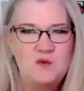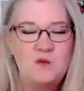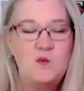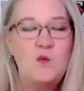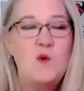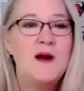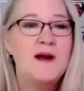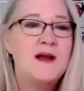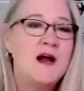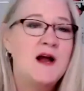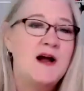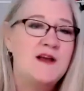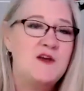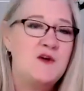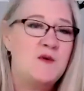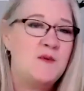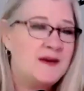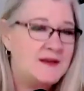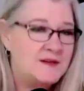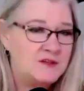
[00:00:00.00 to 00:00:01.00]
what got
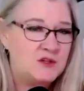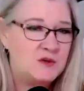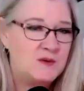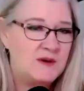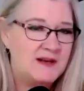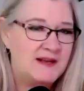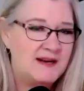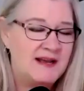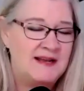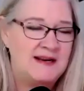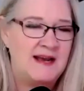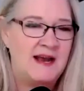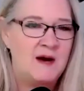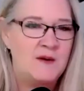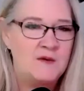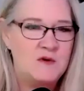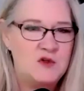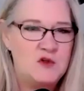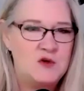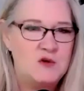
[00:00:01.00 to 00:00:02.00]
you into it and how
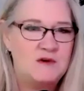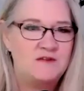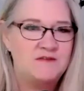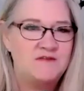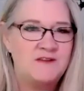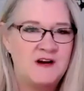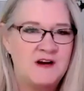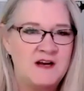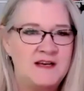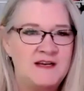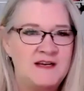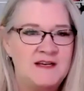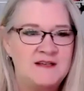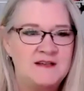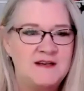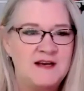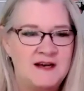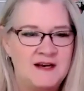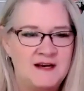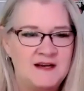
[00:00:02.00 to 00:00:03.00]
would you define
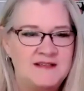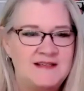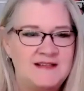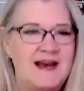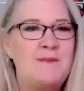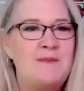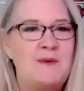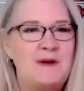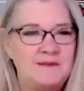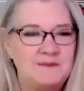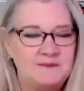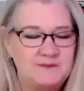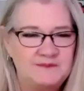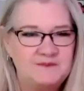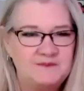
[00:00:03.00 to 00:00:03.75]
tapping?